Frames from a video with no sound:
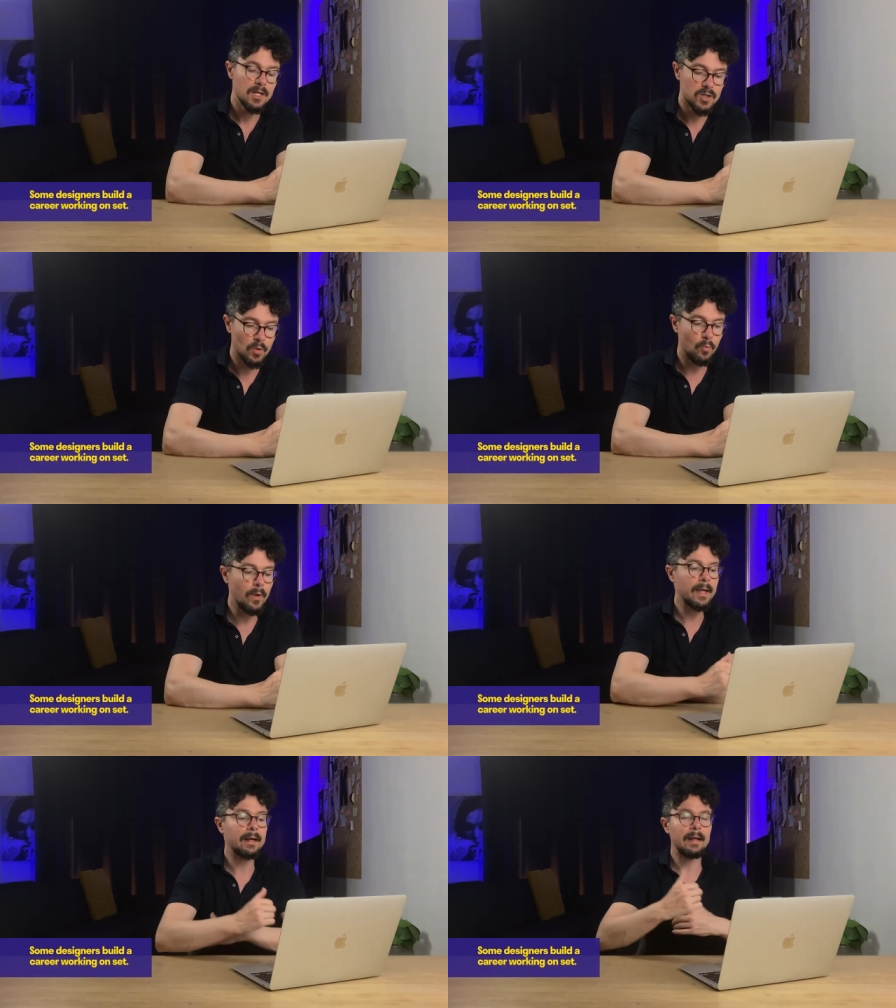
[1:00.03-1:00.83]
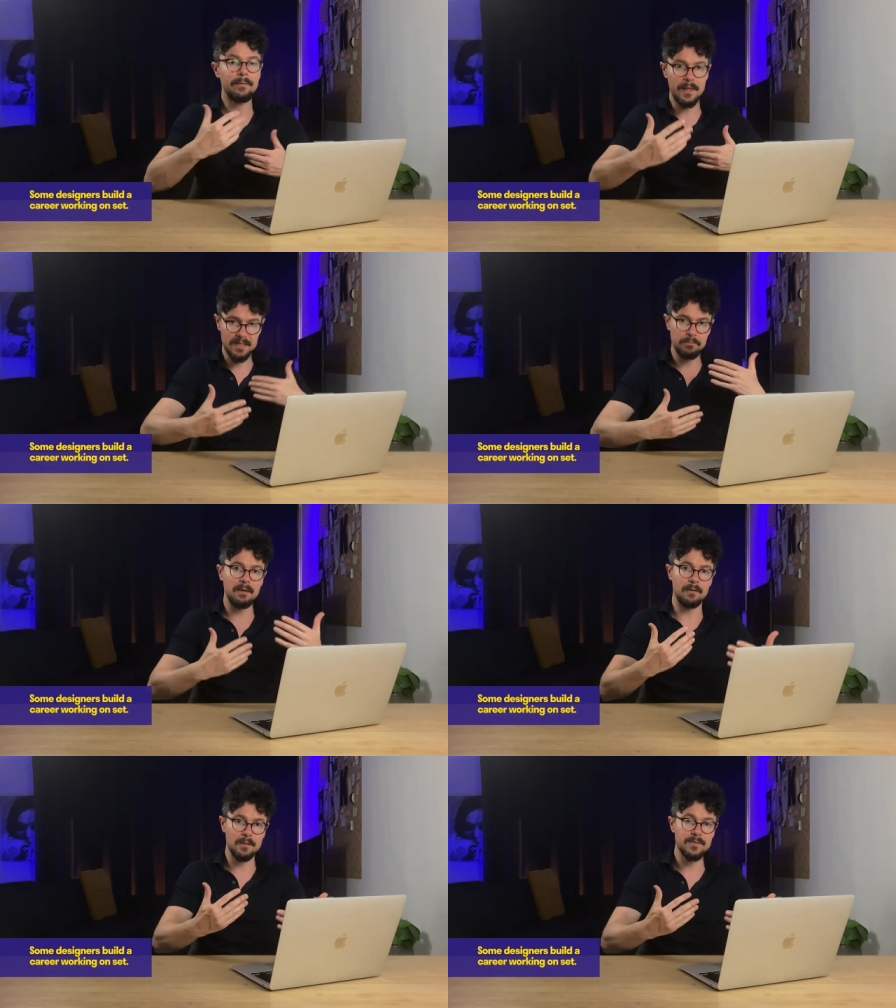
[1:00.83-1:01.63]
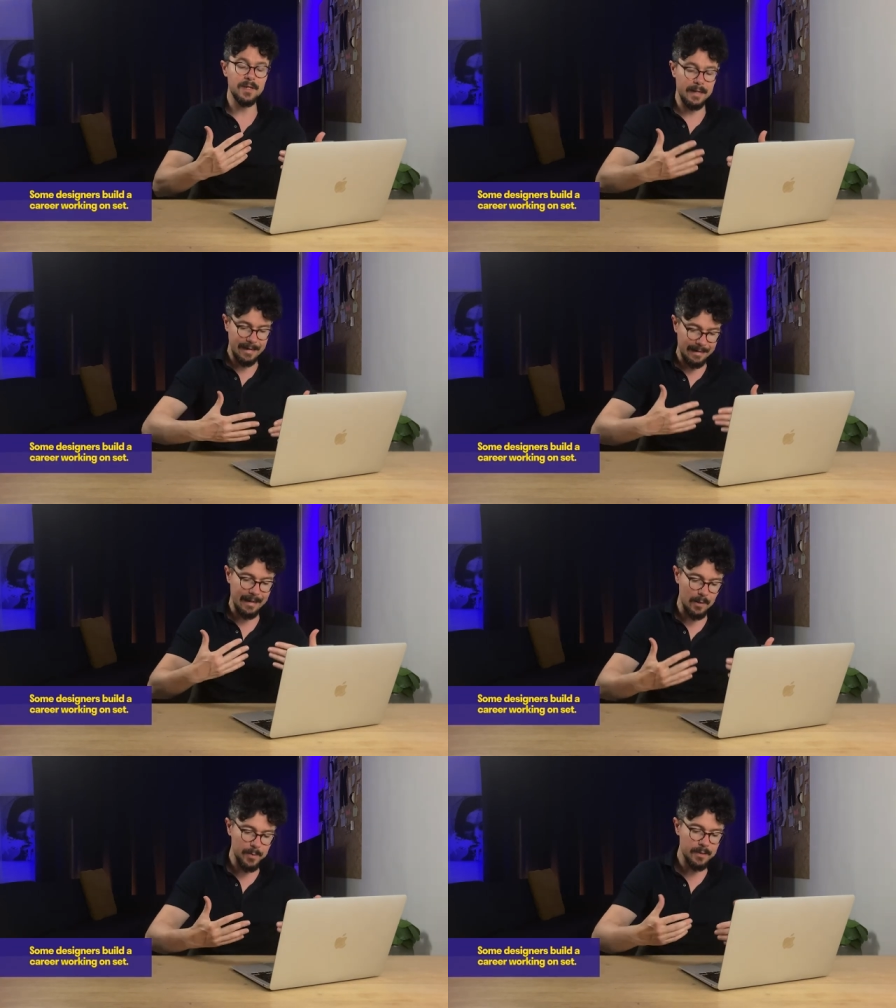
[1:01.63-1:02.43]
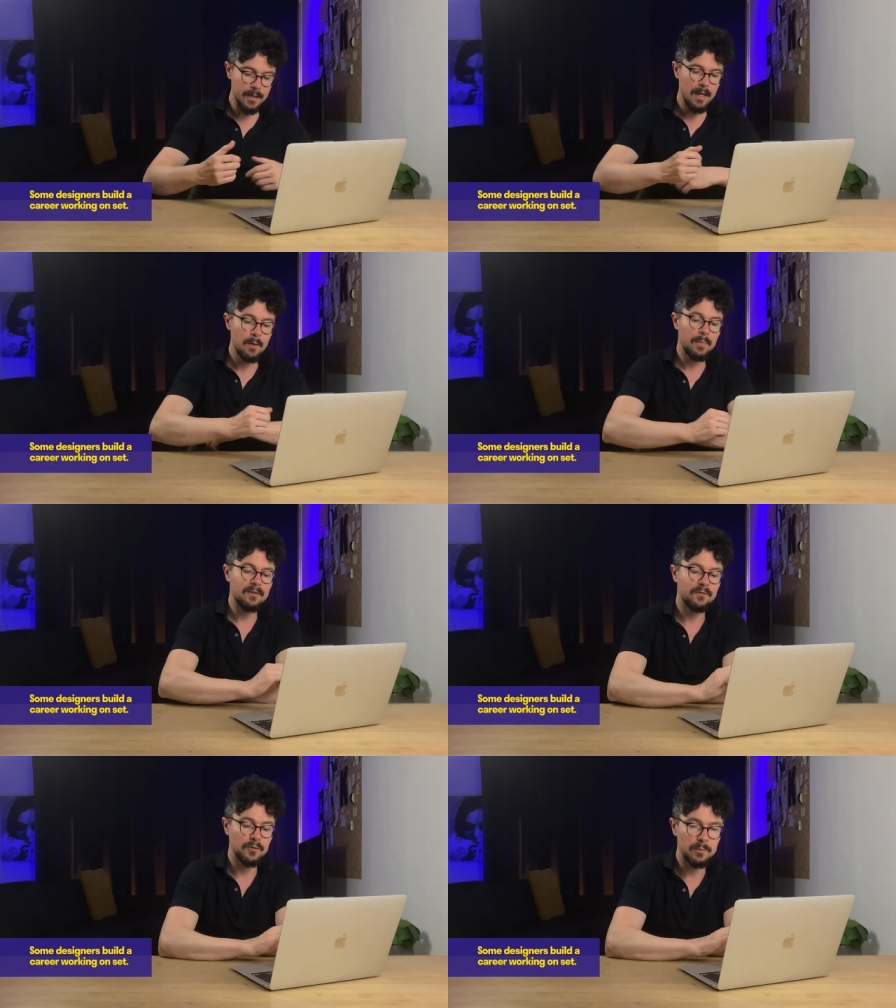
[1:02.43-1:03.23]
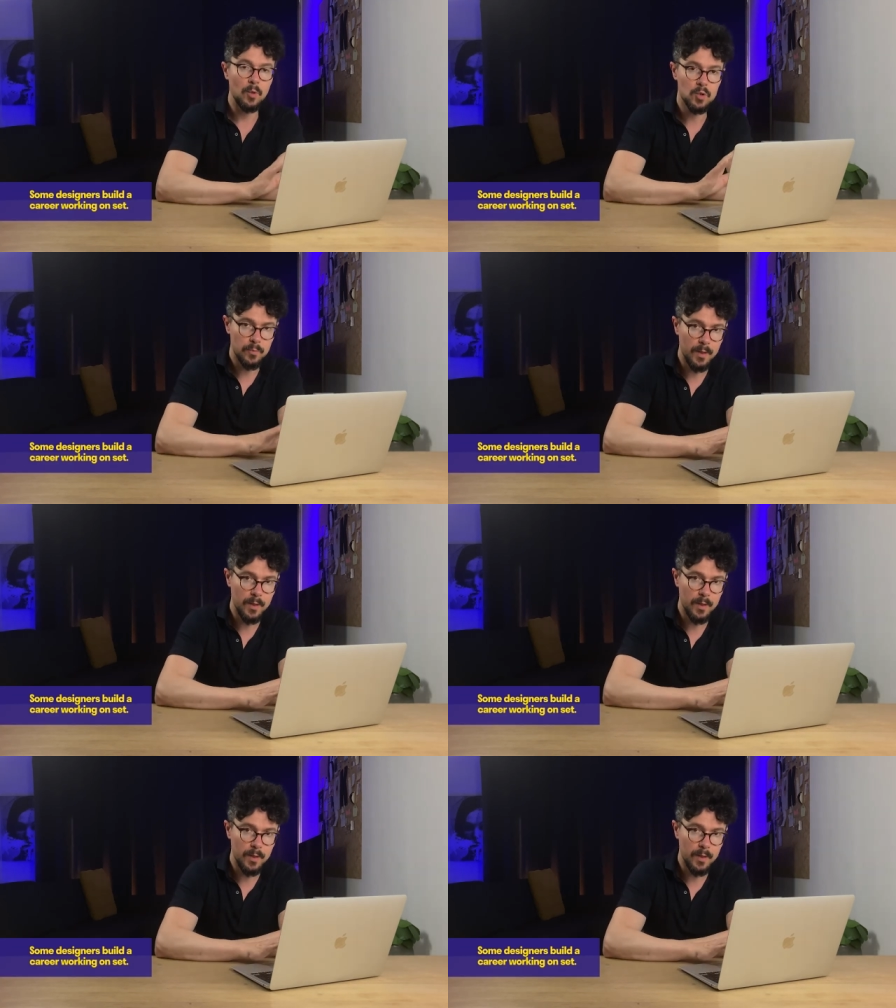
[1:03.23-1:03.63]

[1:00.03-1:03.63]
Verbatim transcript: So we can get the experience, it can happen, but for the most